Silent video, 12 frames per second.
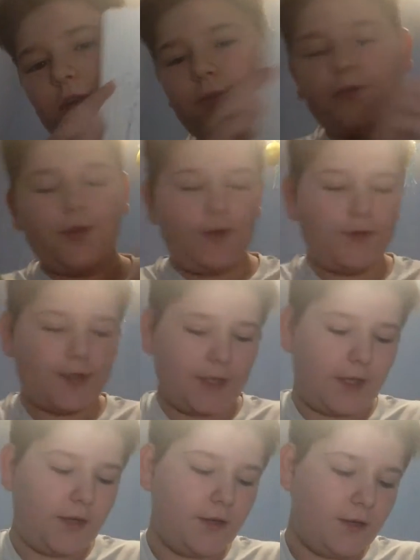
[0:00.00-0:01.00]
a
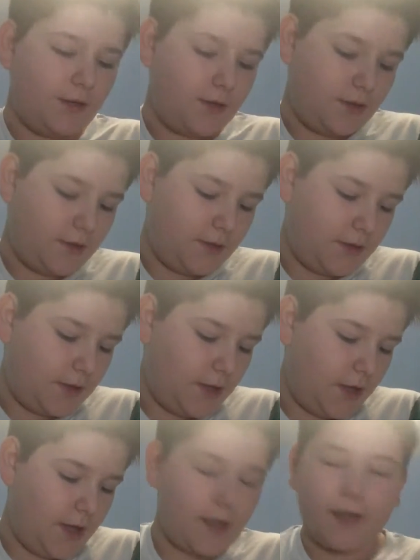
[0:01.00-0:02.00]
computer.
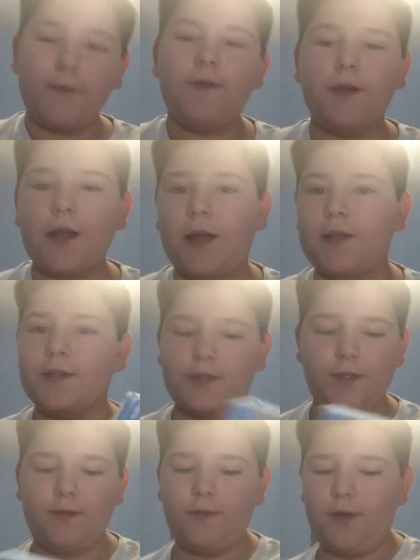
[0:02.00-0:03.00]
If you like
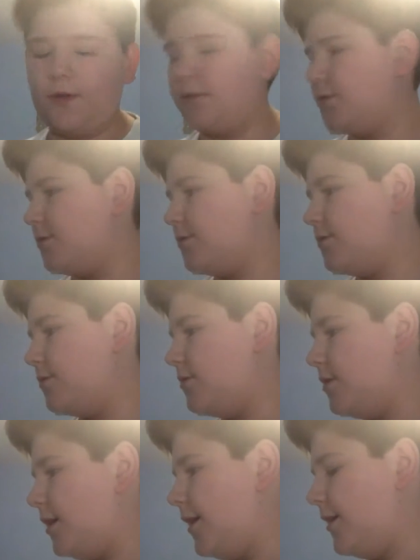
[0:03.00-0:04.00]
to, I'm not
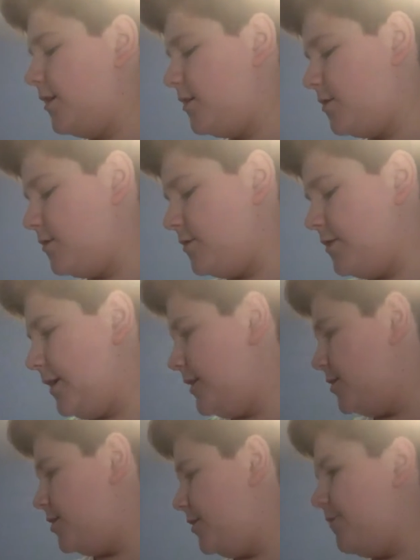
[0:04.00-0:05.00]
like
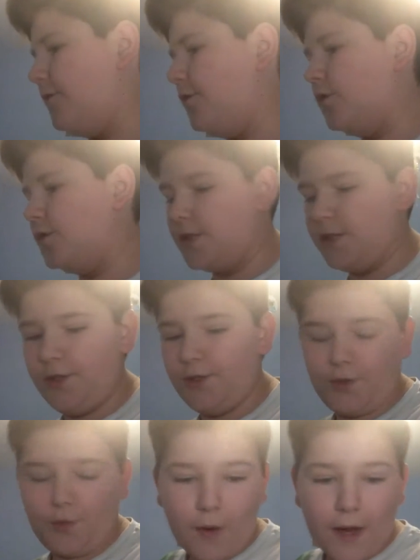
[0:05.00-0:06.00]
actually forcing you
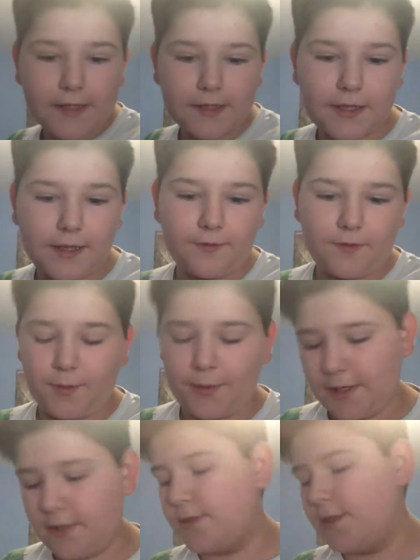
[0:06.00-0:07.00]
to. Where's the lid for the
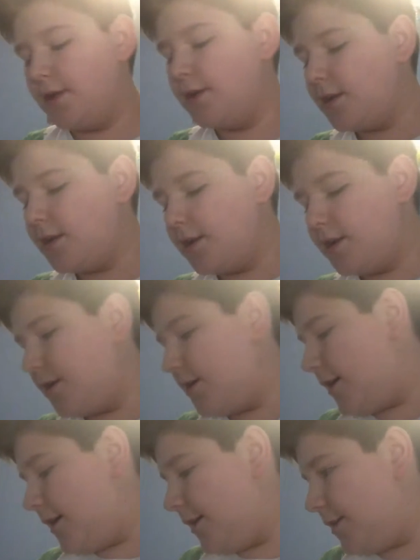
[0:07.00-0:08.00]
pen, sir?
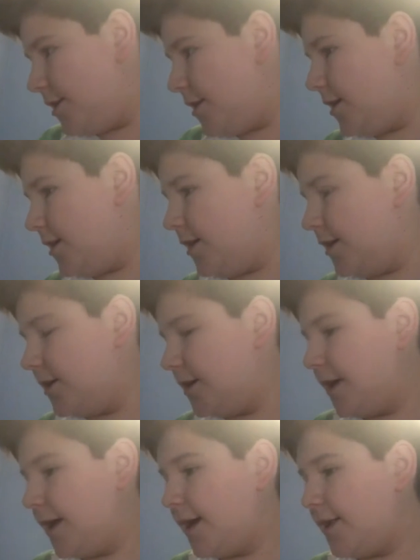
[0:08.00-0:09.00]
And
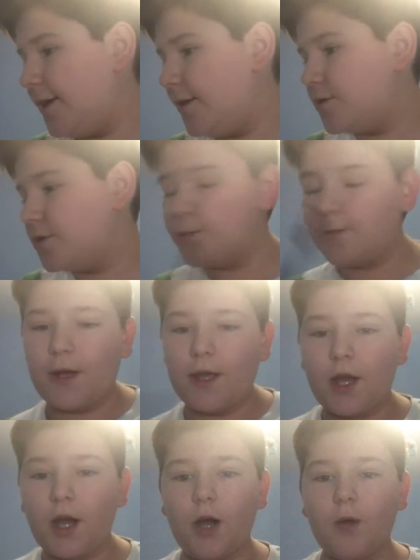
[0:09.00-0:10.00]
yeah, there was some of my
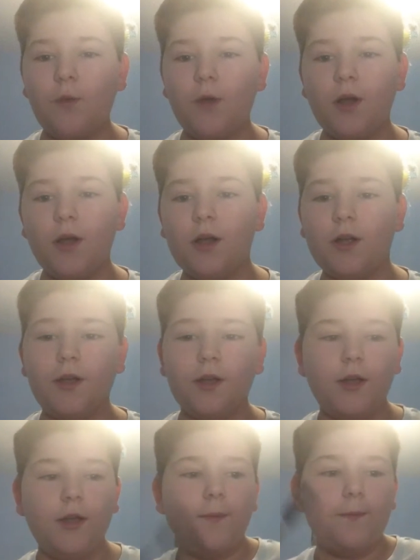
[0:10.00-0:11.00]
artwork,
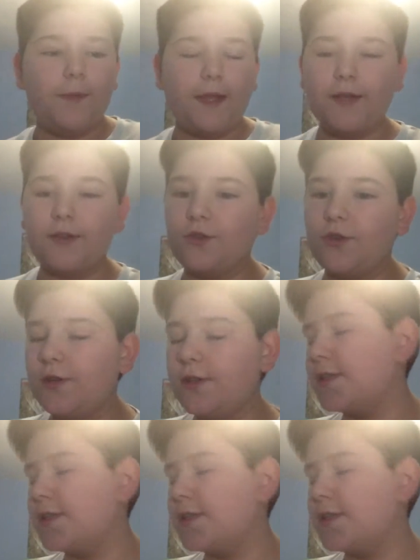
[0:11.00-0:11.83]
me drawing